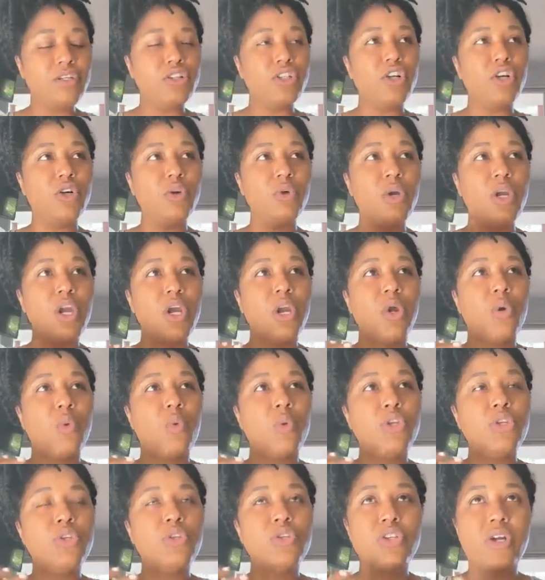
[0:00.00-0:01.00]
So
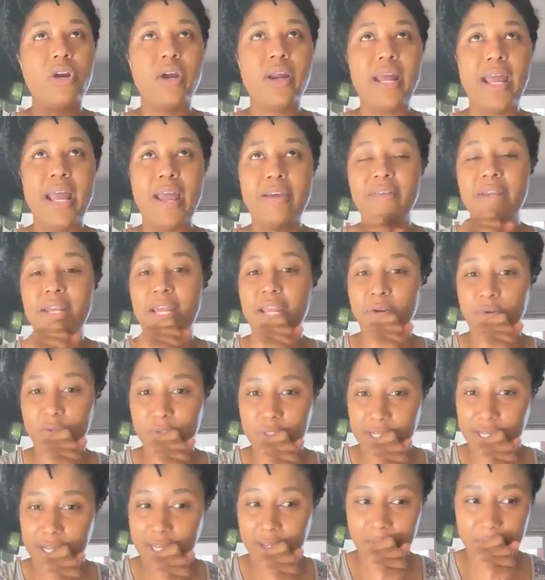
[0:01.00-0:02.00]
when you start having
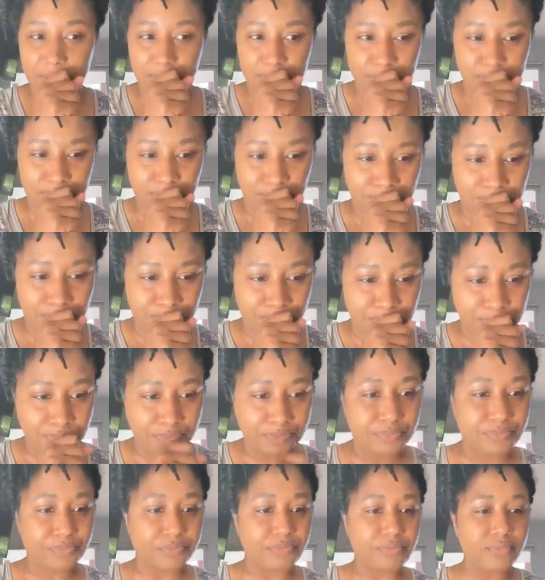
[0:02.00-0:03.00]
entertainment,
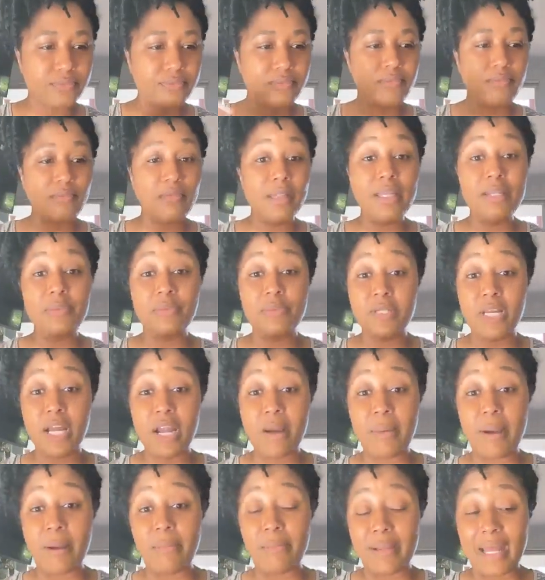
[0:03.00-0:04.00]
and we'll
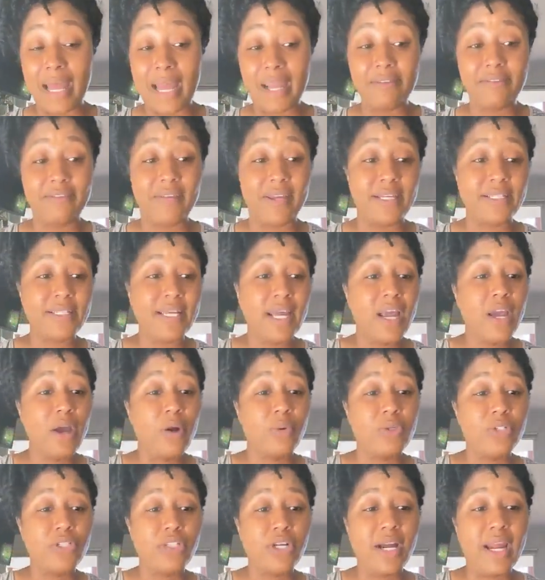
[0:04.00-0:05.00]
talk about blackface,
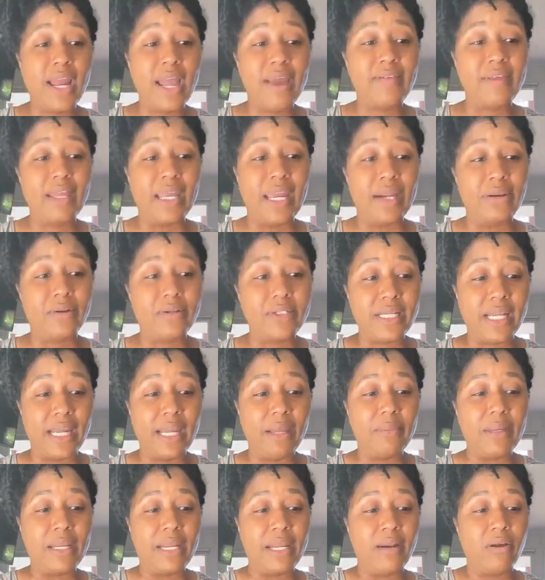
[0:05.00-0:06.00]
when you start having
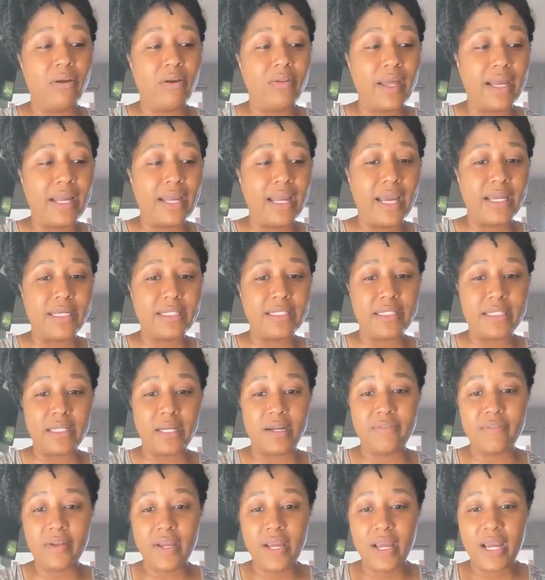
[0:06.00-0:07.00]
entertainment and all that kind of
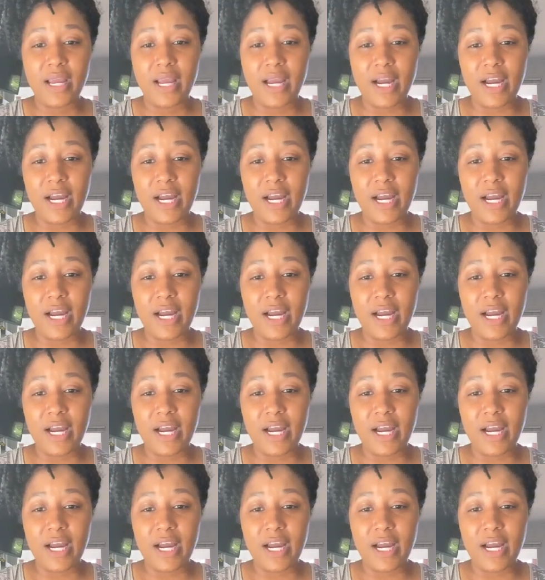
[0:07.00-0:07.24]
stuff,